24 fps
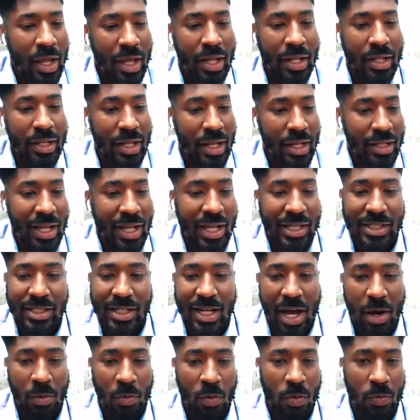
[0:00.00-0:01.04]
that's
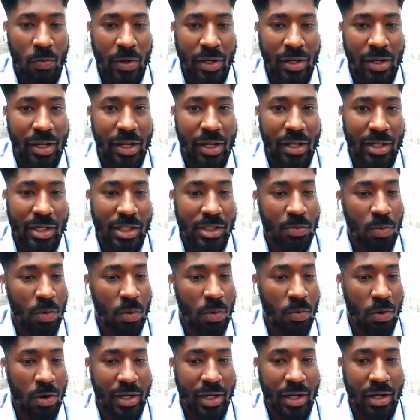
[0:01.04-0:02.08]
not what we need, because we're
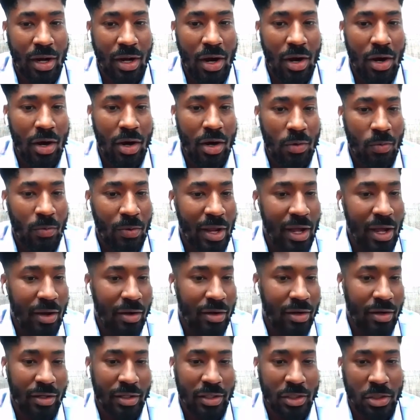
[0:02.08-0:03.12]
working hard. We out
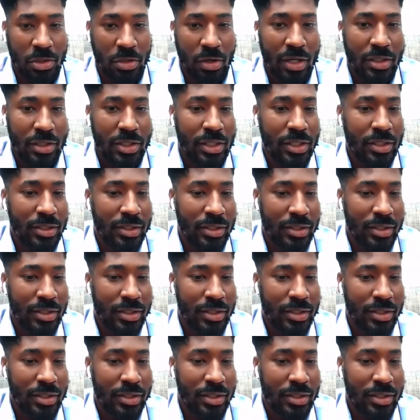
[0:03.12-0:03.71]
here in the trenches.